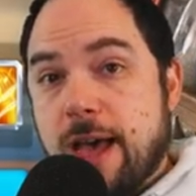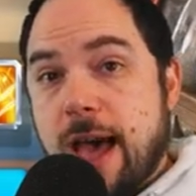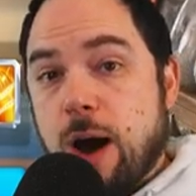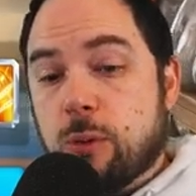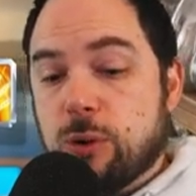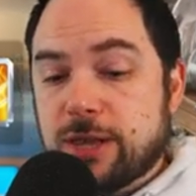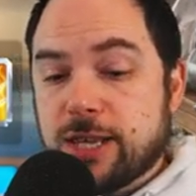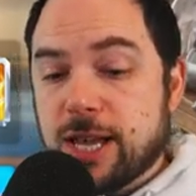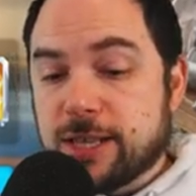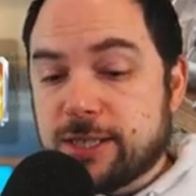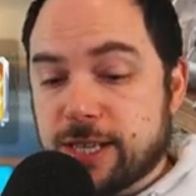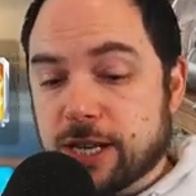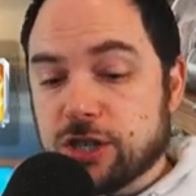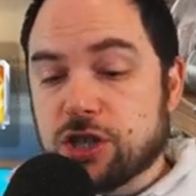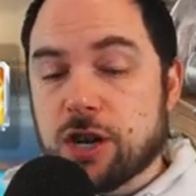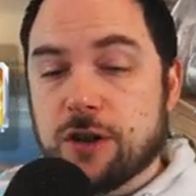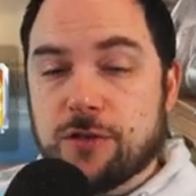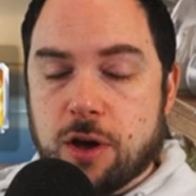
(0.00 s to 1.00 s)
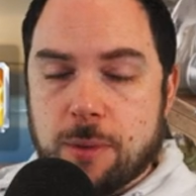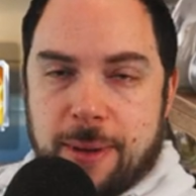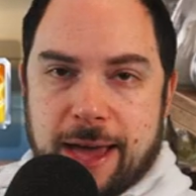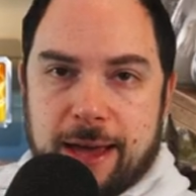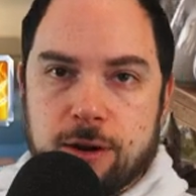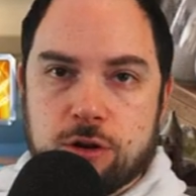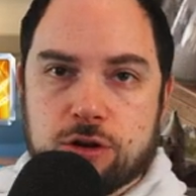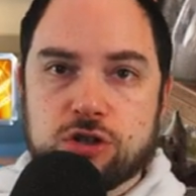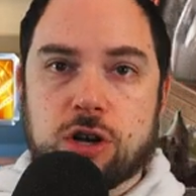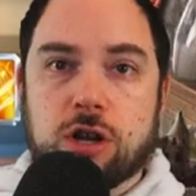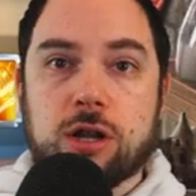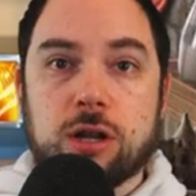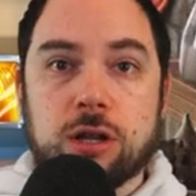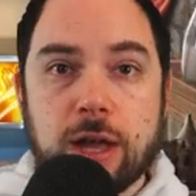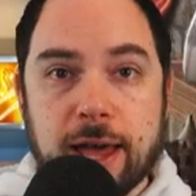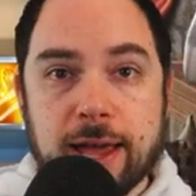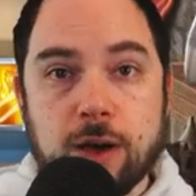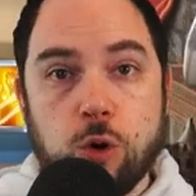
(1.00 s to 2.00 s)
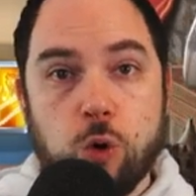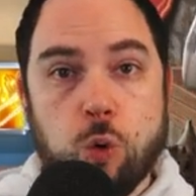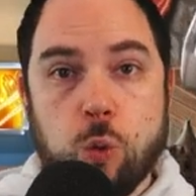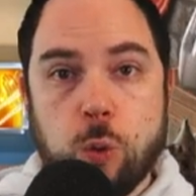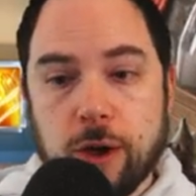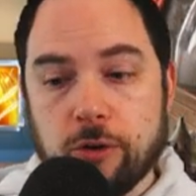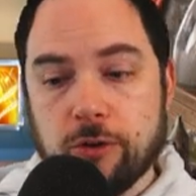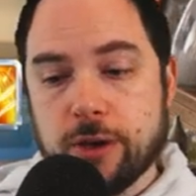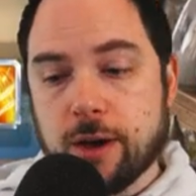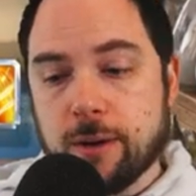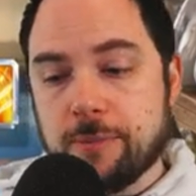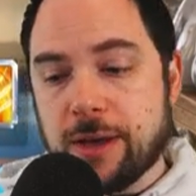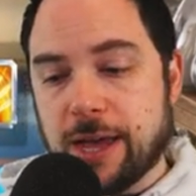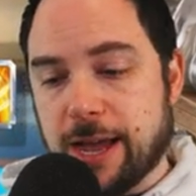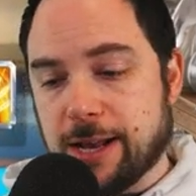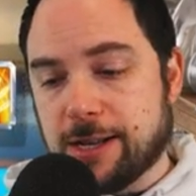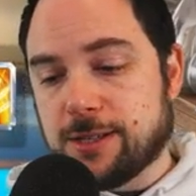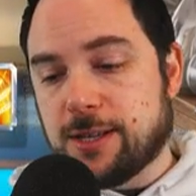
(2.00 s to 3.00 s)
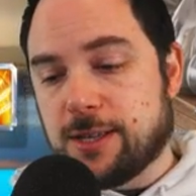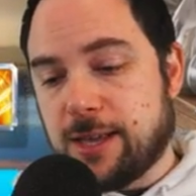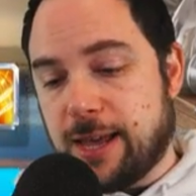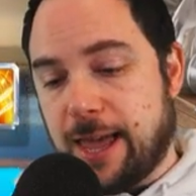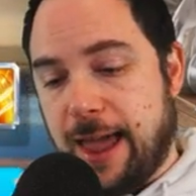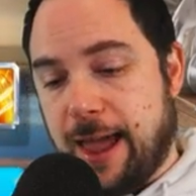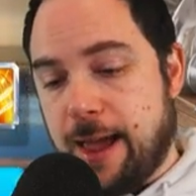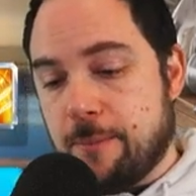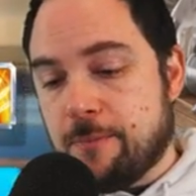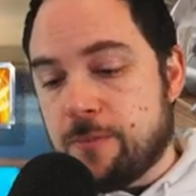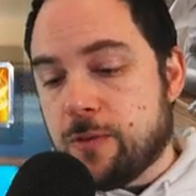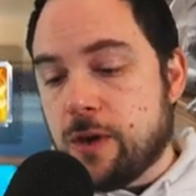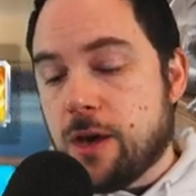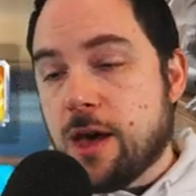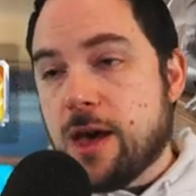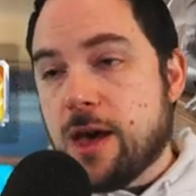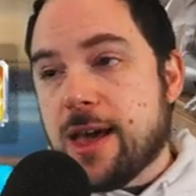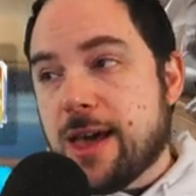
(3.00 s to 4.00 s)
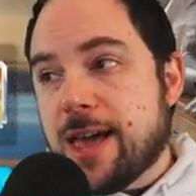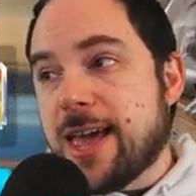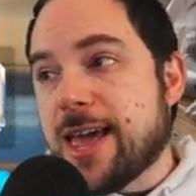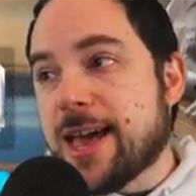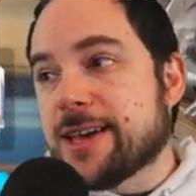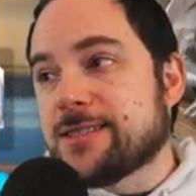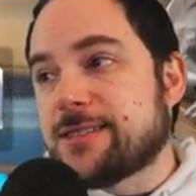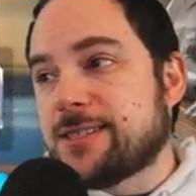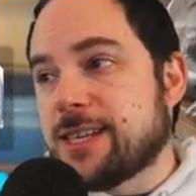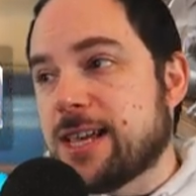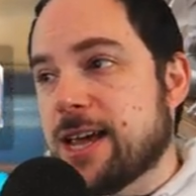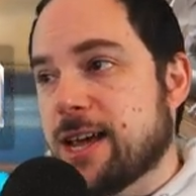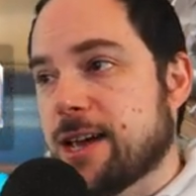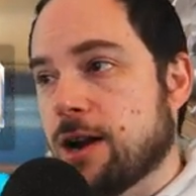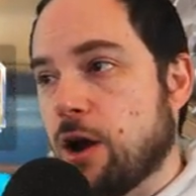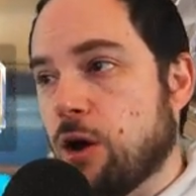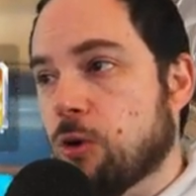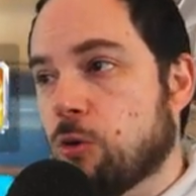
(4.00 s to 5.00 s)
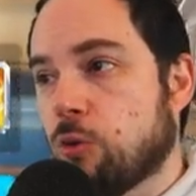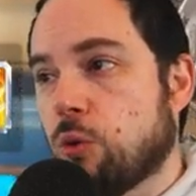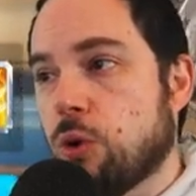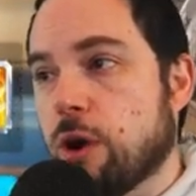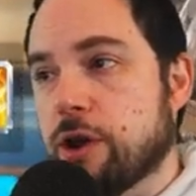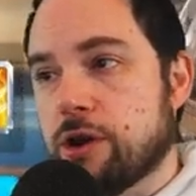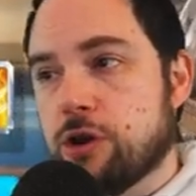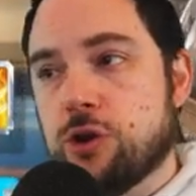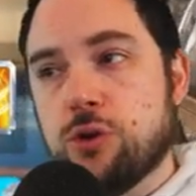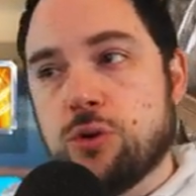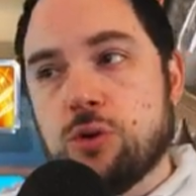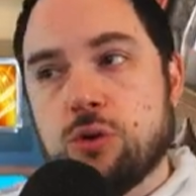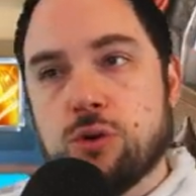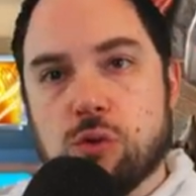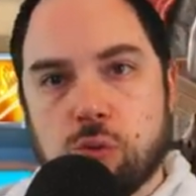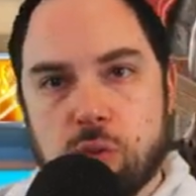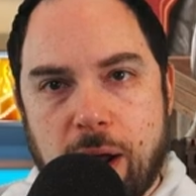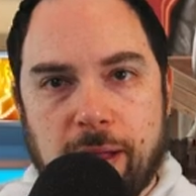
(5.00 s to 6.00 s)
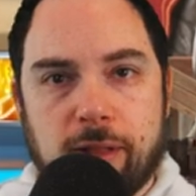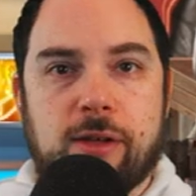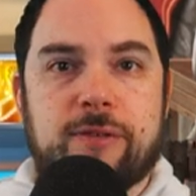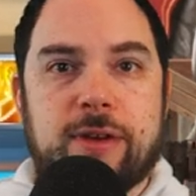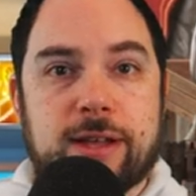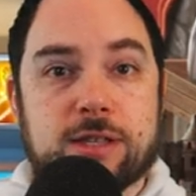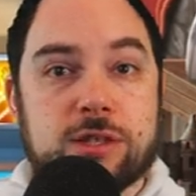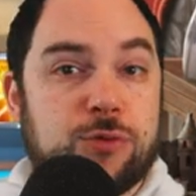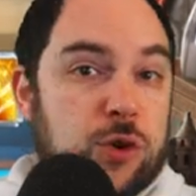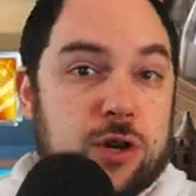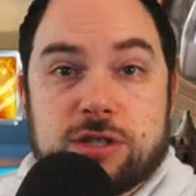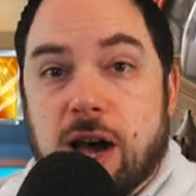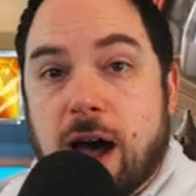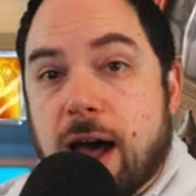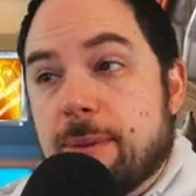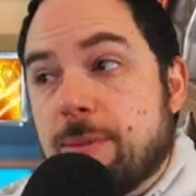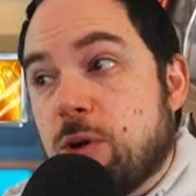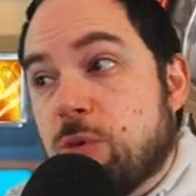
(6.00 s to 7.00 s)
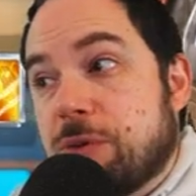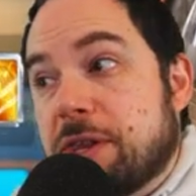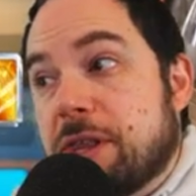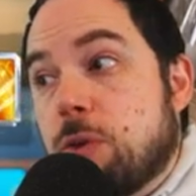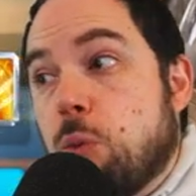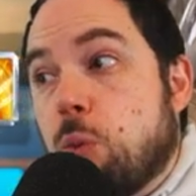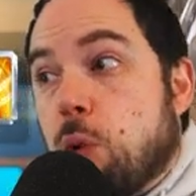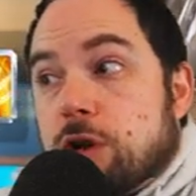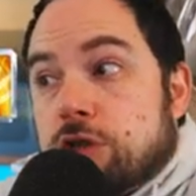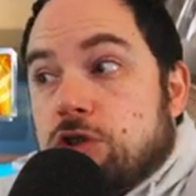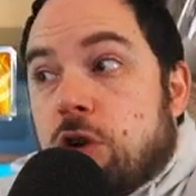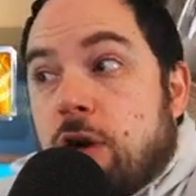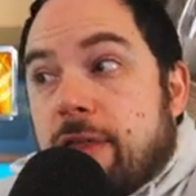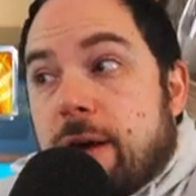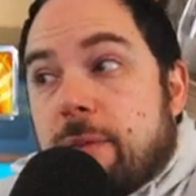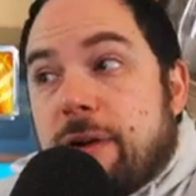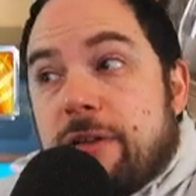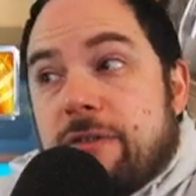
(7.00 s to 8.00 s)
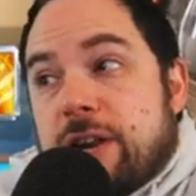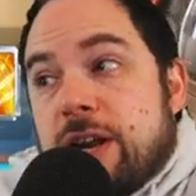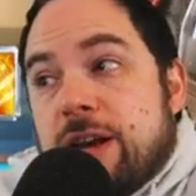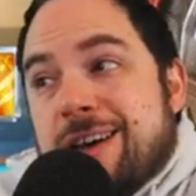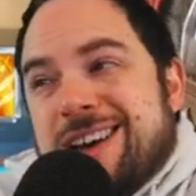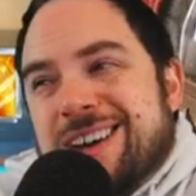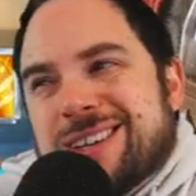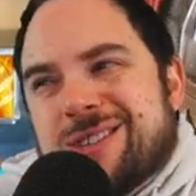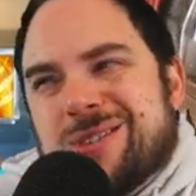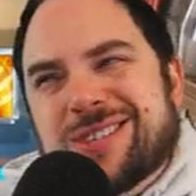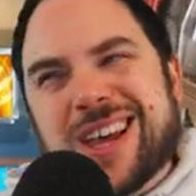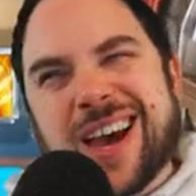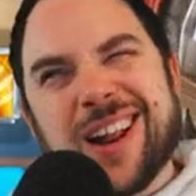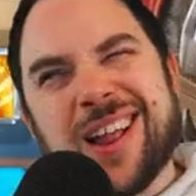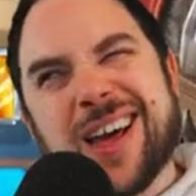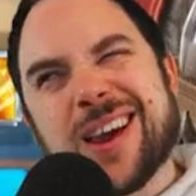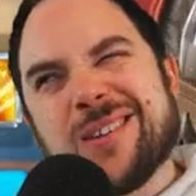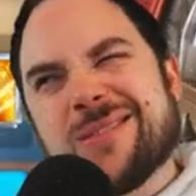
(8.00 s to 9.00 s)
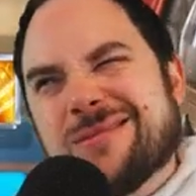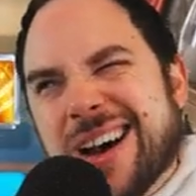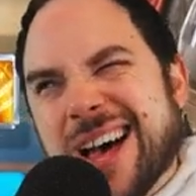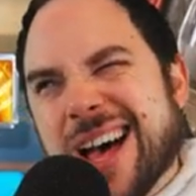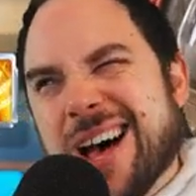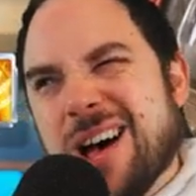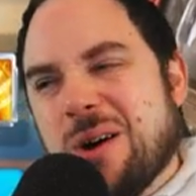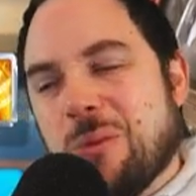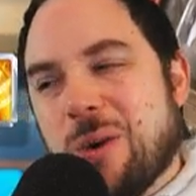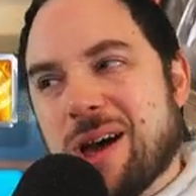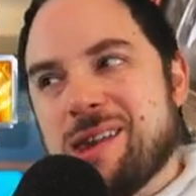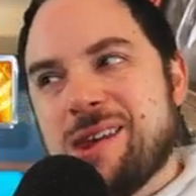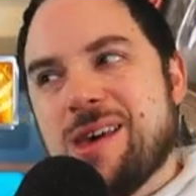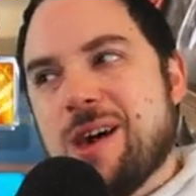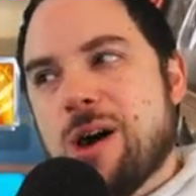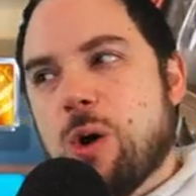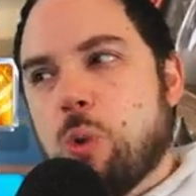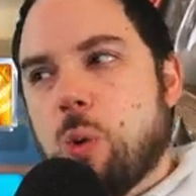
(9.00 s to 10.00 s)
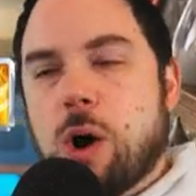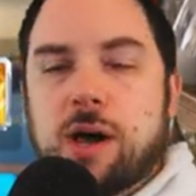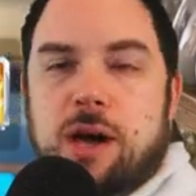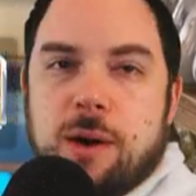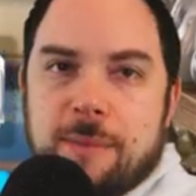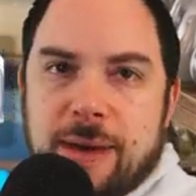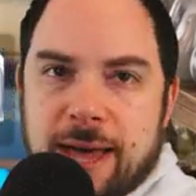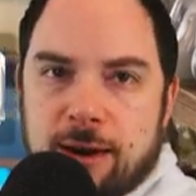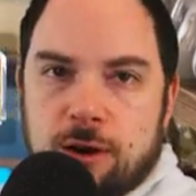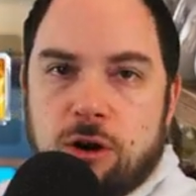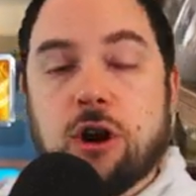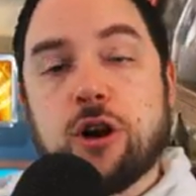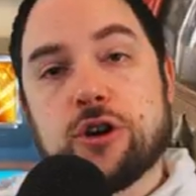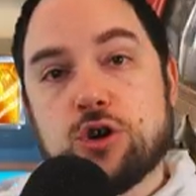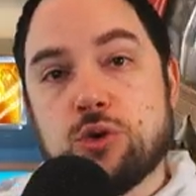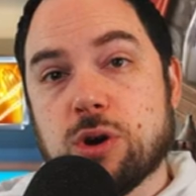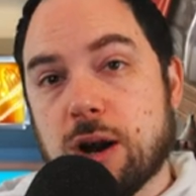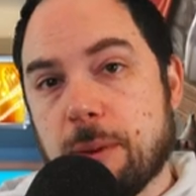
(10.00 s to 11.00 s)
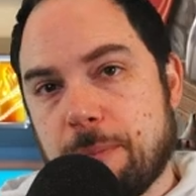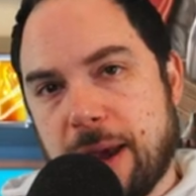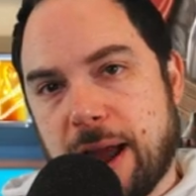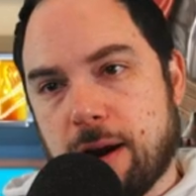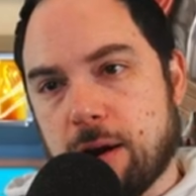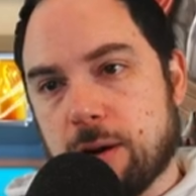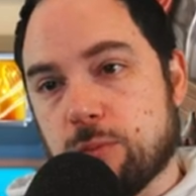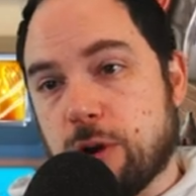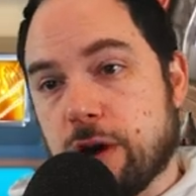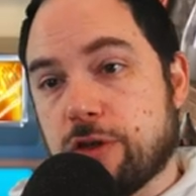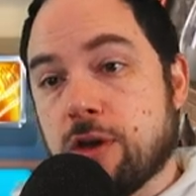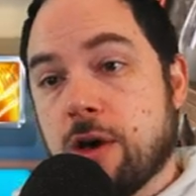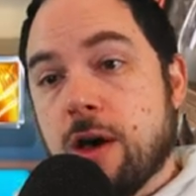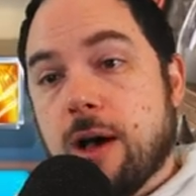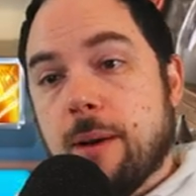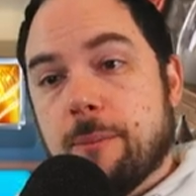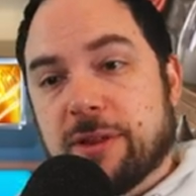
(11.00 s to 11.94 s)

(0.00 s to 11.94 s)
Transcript: And with the addition of commanders like William into the game, he has seen renewed relevance. For a time, he really wasn't all that relevant because it's kind of like, well, what what commander are you going to pair him with?